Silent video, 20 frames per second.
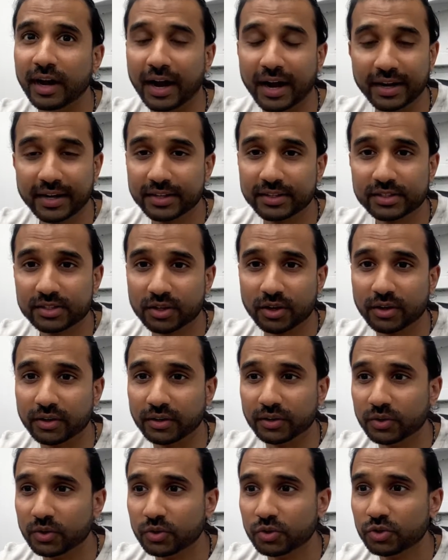I didn't start
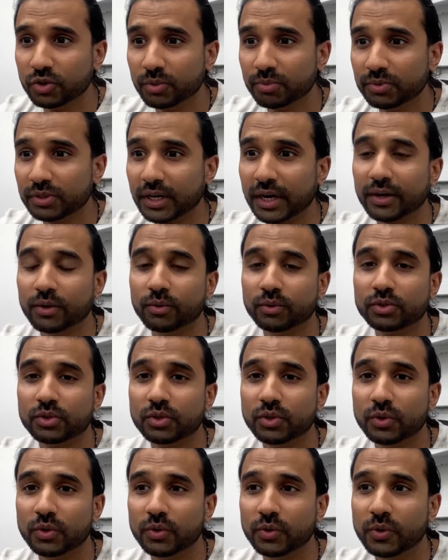the YouTube channel
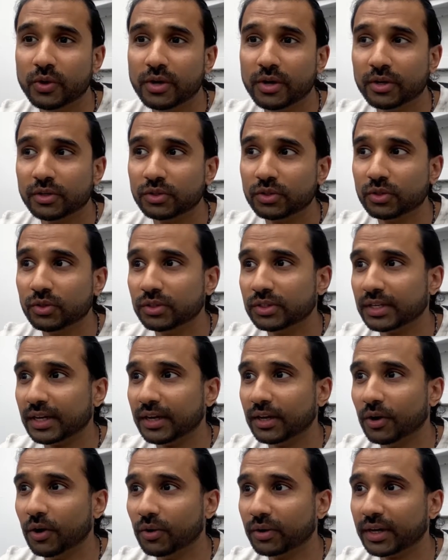to
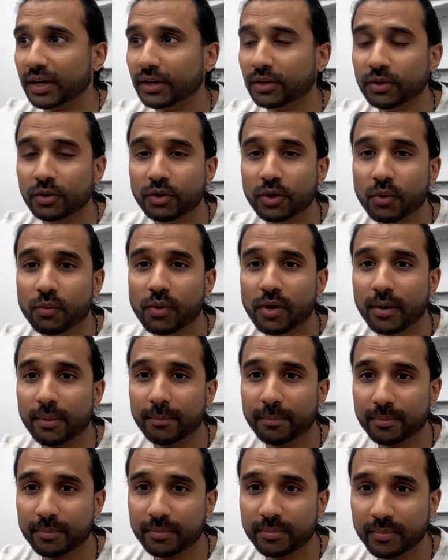say, okay, you know what?
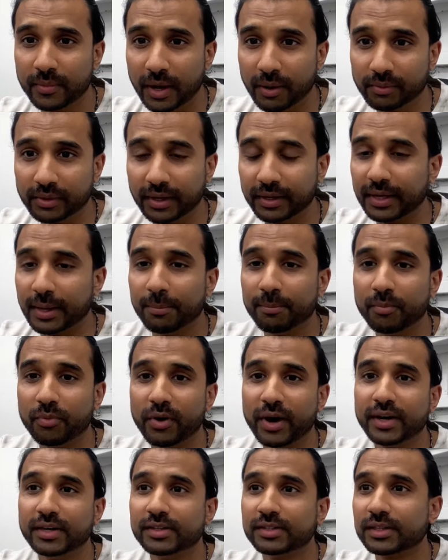I'm gonna get
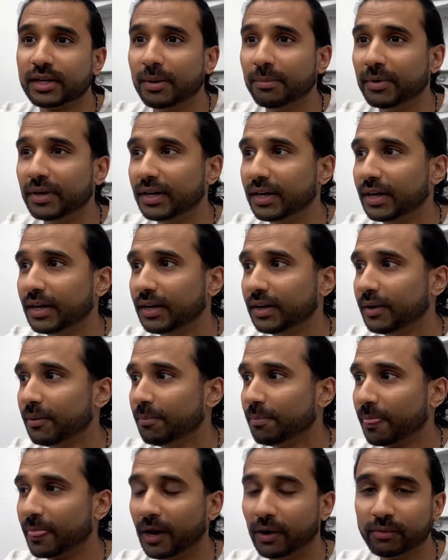brands coming in.
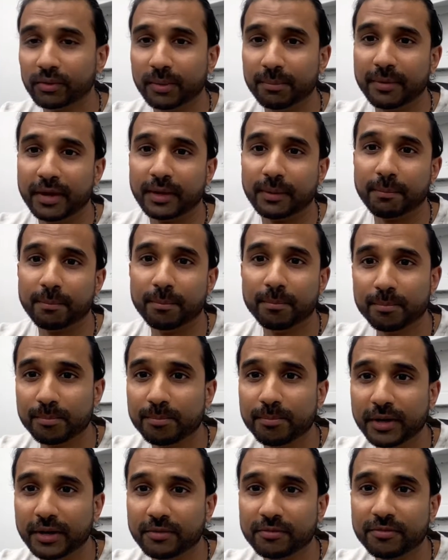I'm gonna make
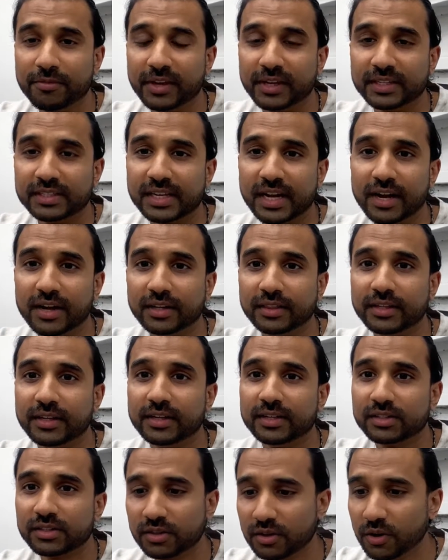big things out of
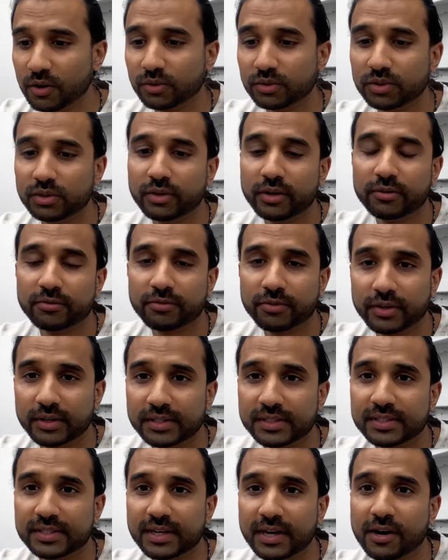this. No, do it for
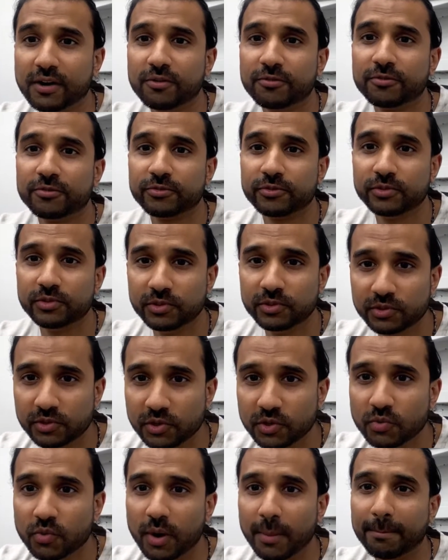yourself.
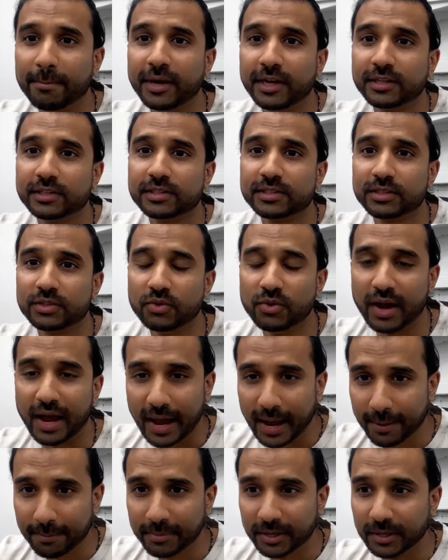Do what makes you
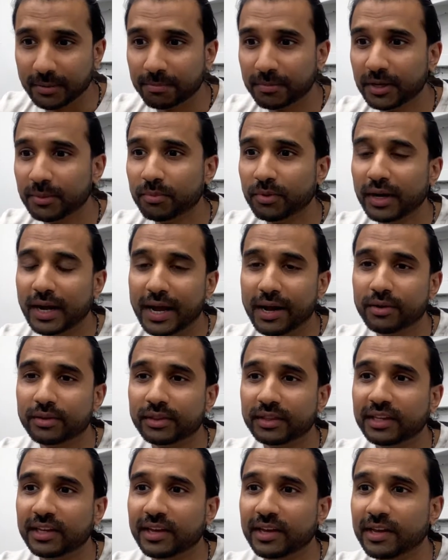happy. People
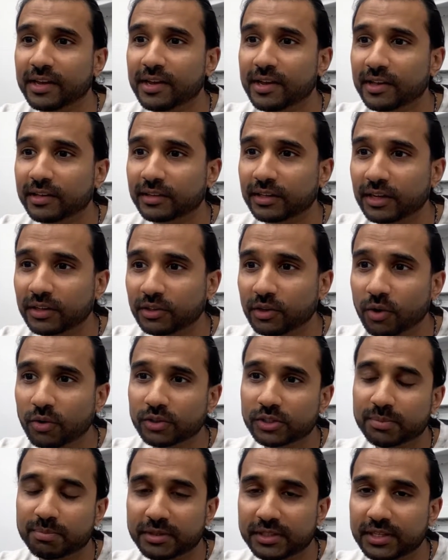out there, they
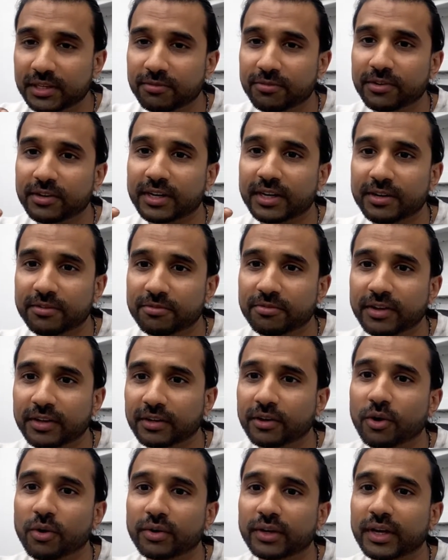don't specifically
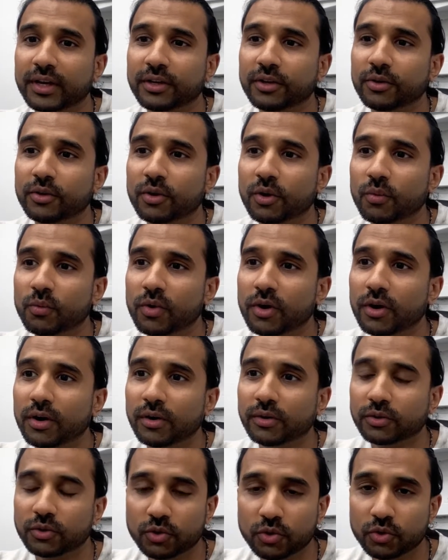think, okay, you know
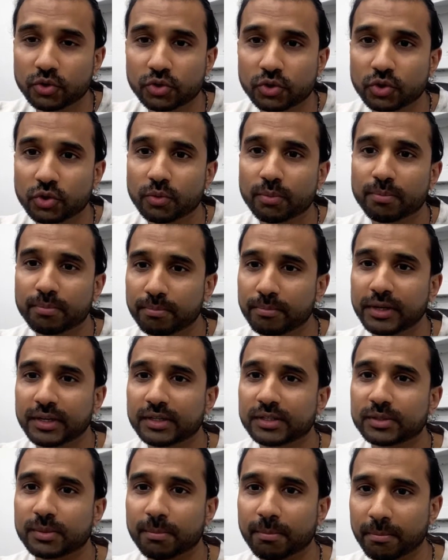what? YouTube
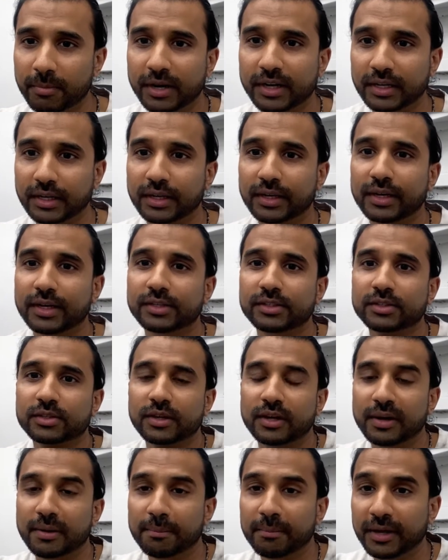means money. It's
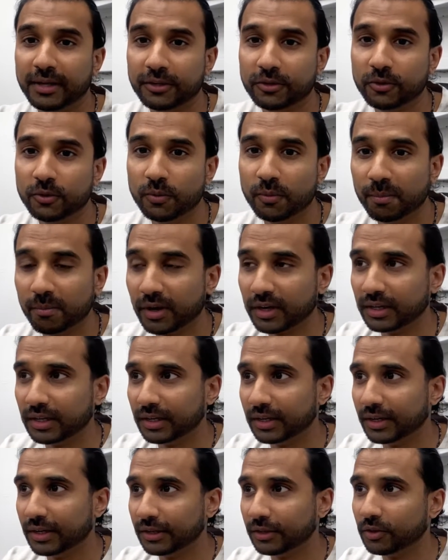gonna make you
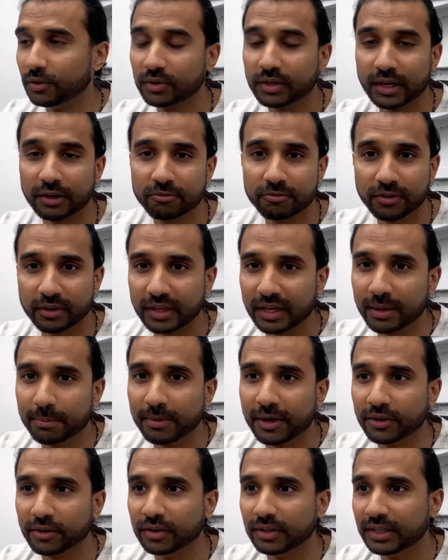money. You can forget
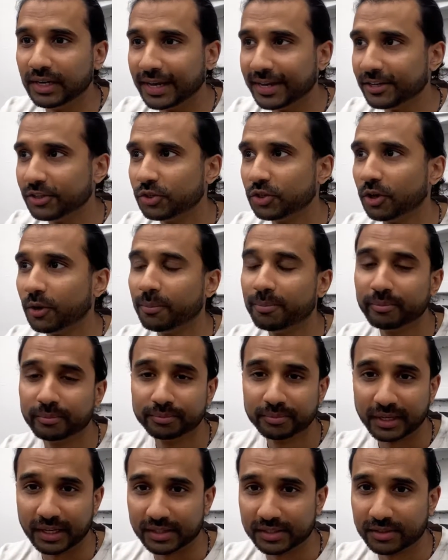about your day job
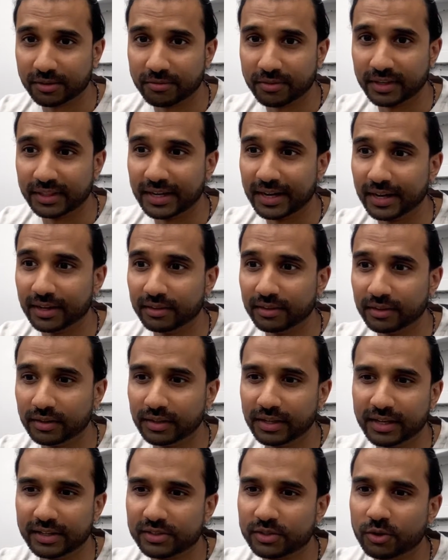and stuff like that.
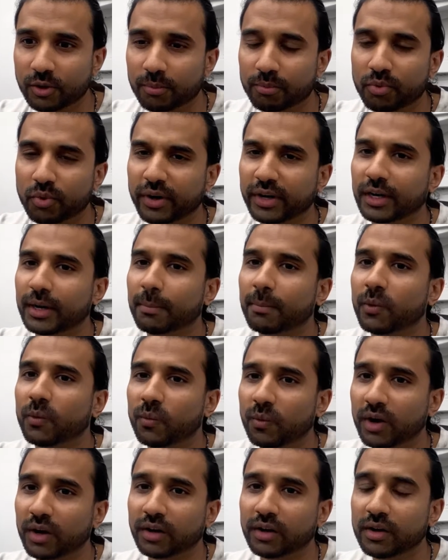That's not point number
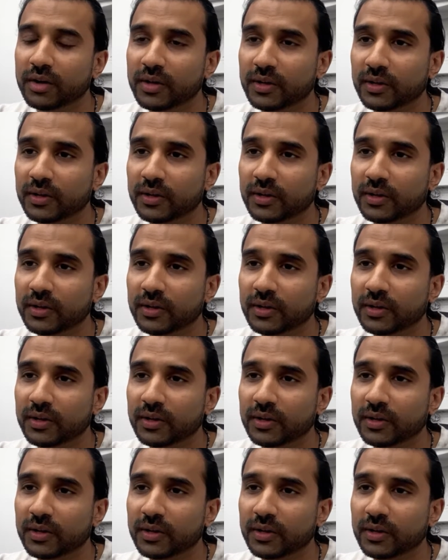one.